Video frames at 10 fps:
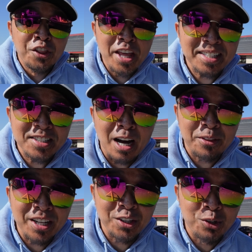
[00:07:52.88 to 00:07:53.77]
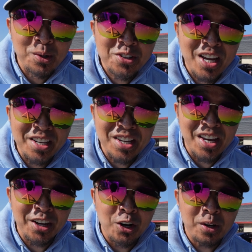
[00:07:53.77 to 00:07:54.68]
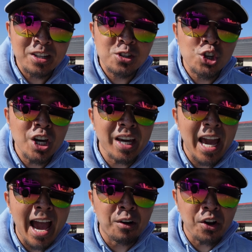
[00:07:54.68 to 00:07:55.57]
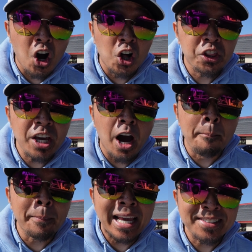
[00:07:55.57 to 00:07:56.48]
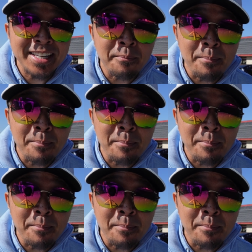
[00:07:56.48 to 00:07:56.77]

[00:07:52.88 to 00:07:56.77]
next top thing to do in San Diego is check out all the amazing